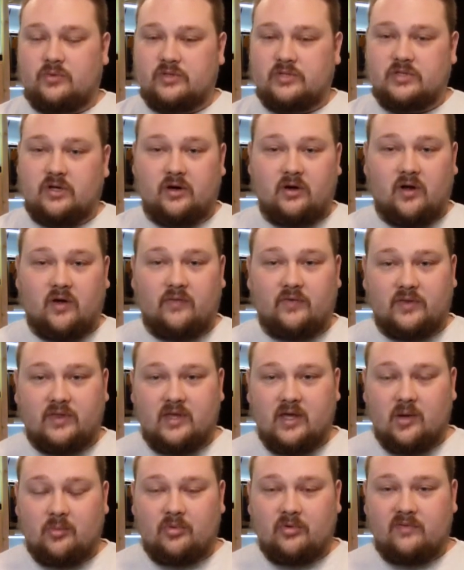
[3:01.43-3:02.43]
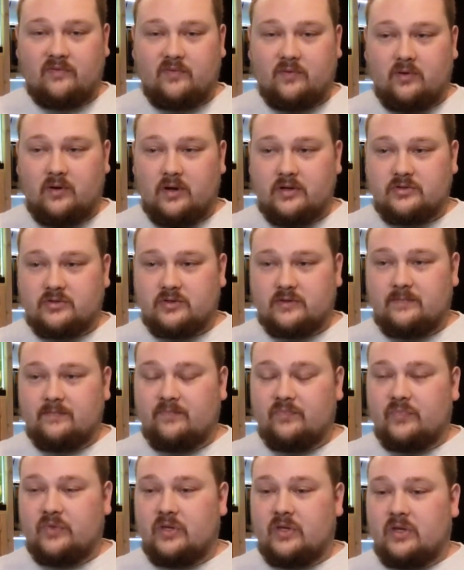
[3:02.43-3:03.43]
we'll start off with the Emperor 400.
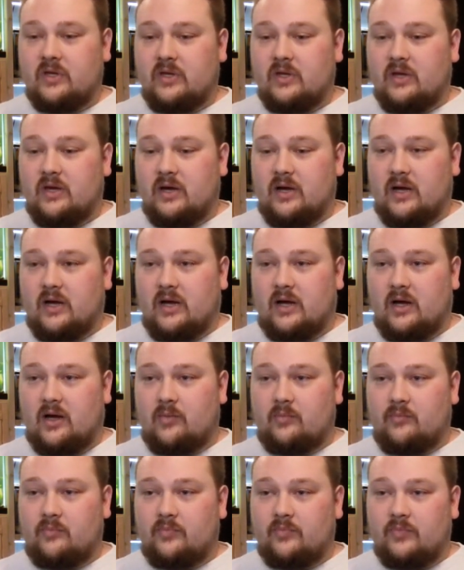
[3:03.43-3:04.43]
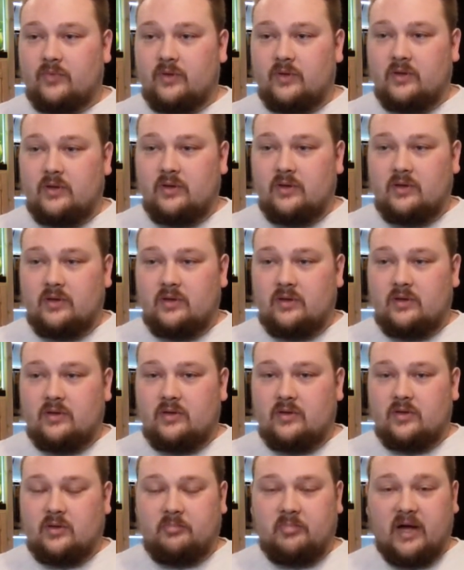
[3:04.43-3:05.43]

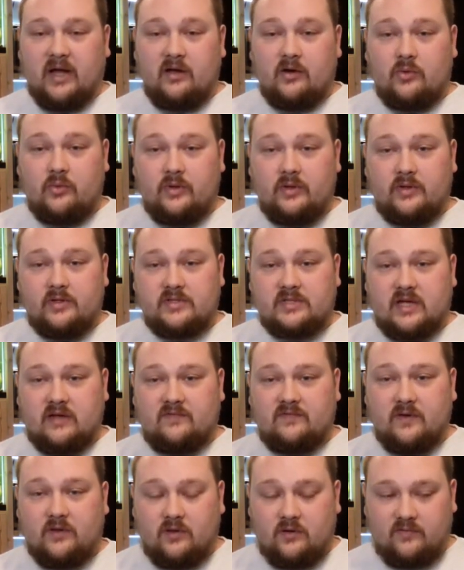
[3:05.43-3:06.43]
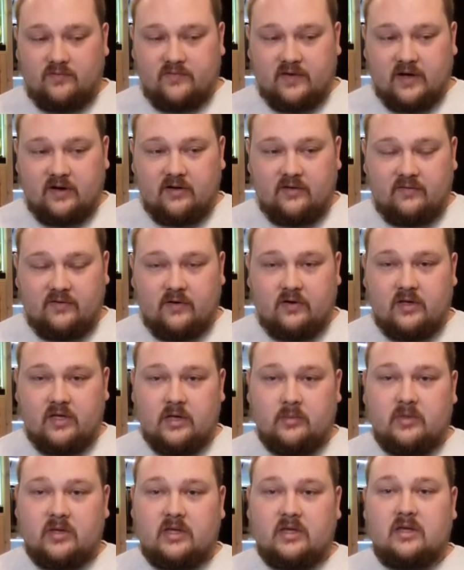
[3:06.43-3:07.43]
The bio wheels, I feel, are very, very
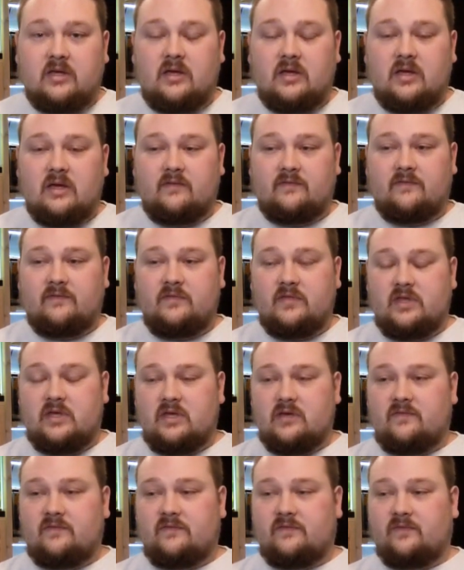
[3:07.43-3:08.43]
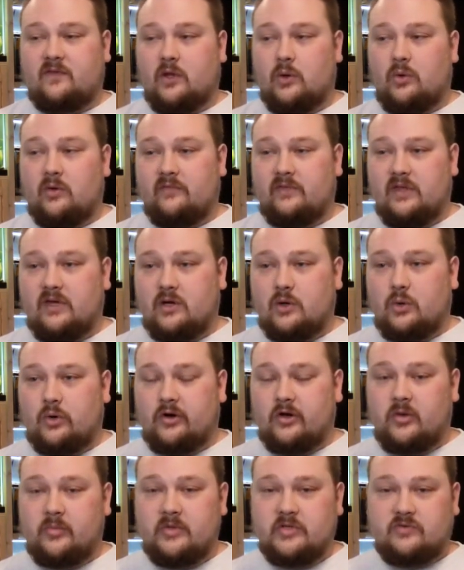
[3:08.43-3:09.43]
gimmicky. If the flow of the
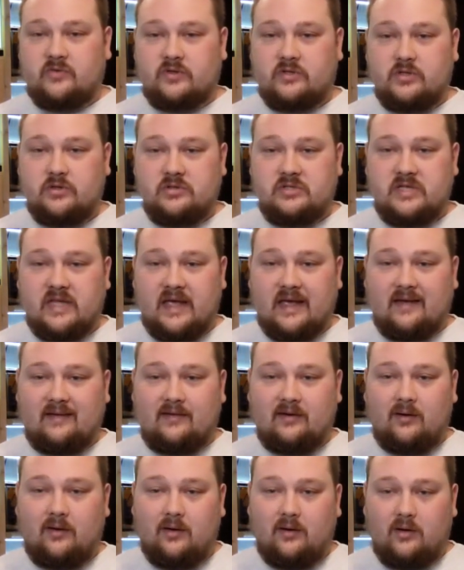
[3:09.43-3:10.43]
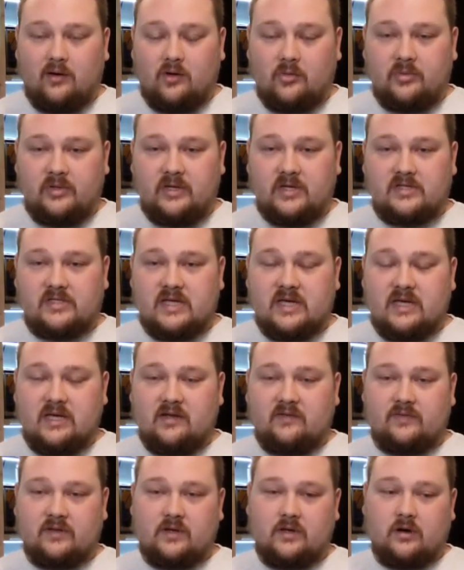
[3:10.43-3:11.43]
aquarium is reduced at all because any
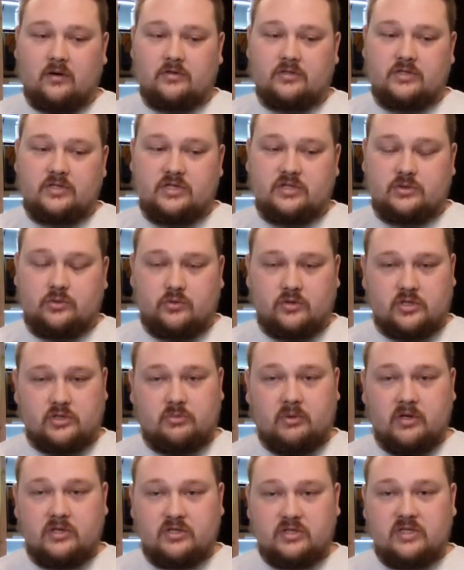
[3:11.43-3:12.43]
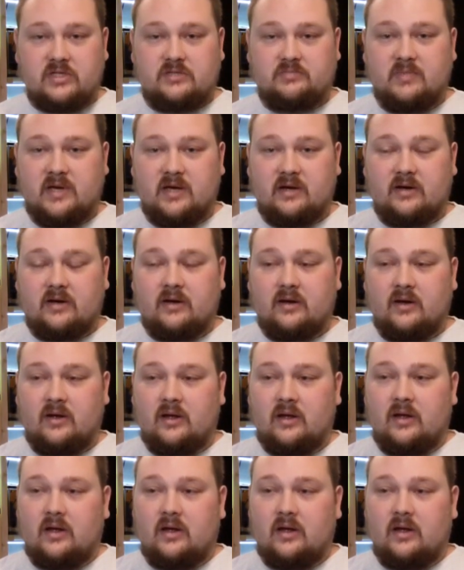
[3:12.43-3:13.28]
of the cartridges or sponge in this matter